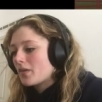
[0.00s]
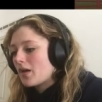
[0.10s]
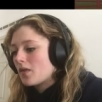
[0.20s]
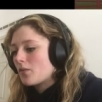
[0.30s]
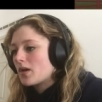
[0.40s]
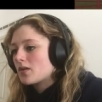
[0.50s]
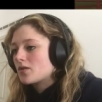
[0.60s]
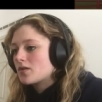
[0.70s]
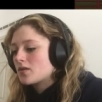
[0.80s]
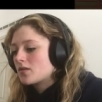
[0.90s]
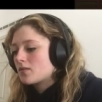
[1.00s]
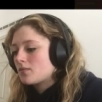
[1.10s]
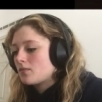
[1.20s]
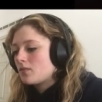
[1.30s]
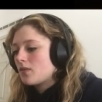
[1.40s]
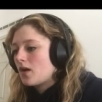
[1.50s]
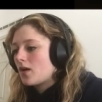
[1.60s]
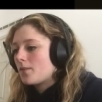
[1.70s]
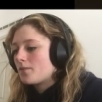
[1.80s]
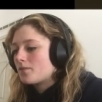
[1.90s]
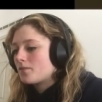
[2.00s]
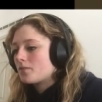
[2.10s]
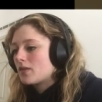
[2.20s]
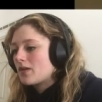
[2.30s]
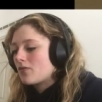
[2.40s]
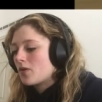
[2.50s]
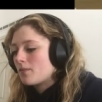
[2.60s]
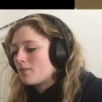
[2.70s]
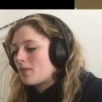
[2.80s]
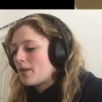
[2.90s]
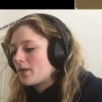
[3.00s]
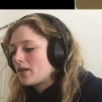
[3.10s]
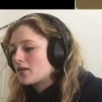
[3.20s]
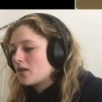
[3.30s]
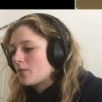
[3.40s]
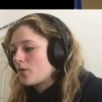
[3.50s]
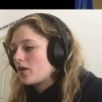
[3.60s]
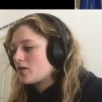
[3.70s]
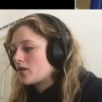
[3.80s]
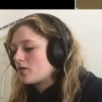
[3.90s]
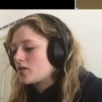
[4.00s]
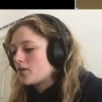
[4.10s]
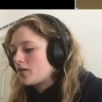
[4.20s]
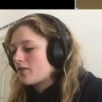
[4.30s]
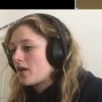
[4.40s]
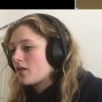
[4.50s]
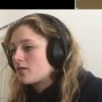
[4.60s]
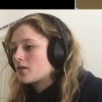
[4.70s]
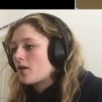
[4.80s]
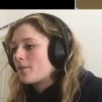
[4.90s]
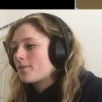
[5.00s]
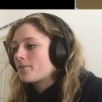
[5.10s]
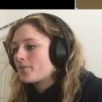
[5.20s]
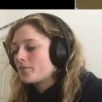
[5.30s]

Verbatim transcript: And then we can just, um, leave from my place in the morning to go to an event or something.